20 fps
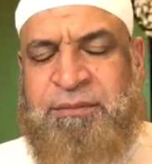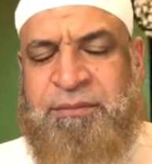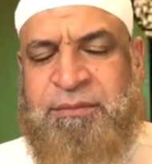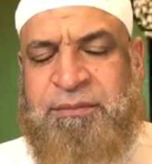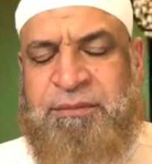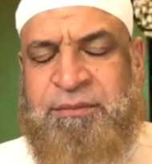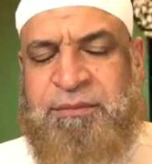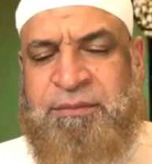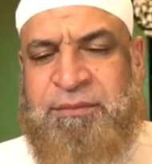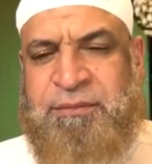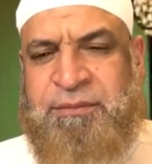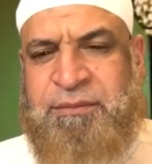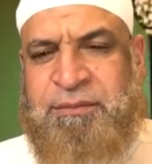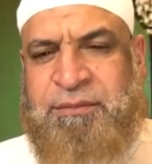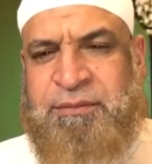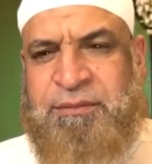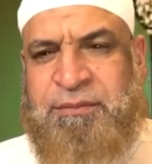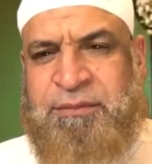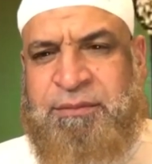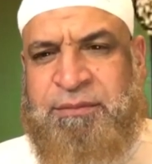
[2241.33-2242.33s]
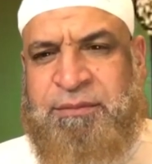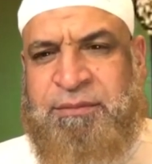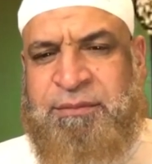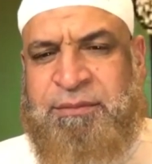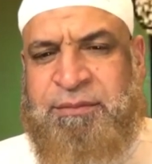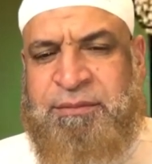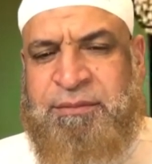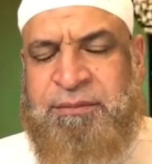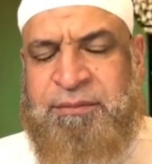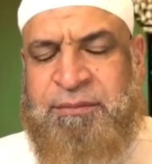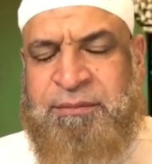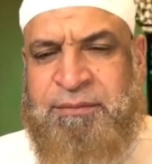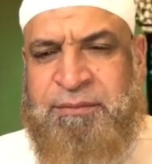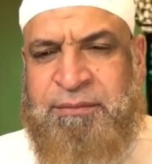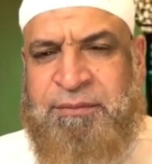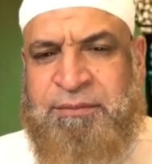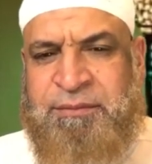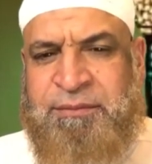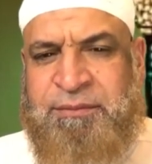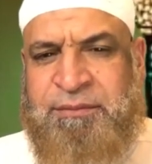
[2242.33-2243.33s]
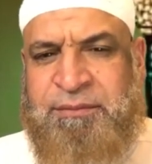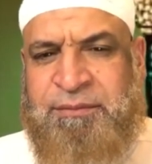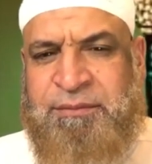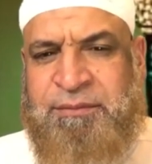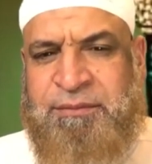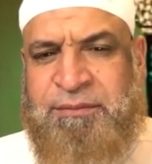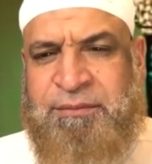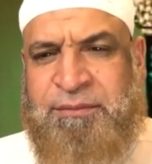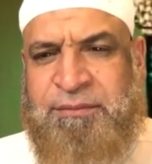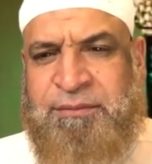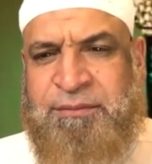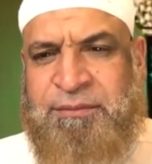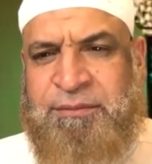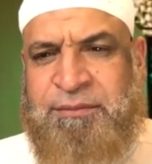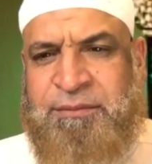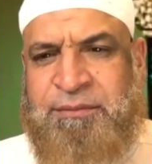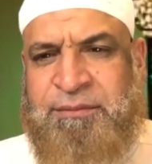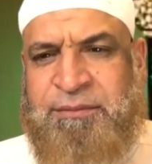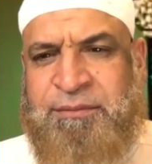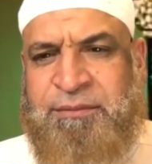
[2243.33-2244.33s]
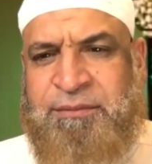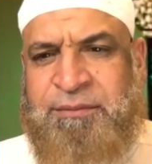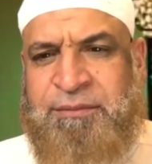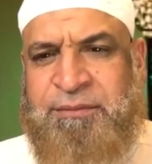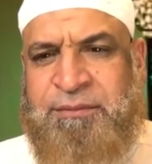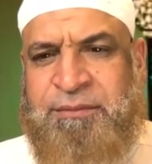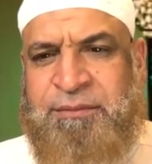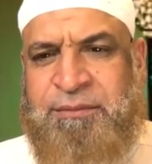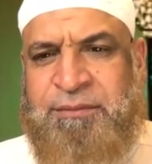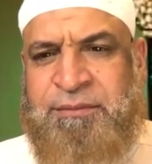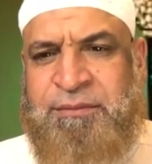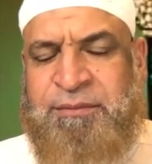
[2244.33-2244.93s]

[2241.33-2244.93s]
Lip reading: The person shown says nothing.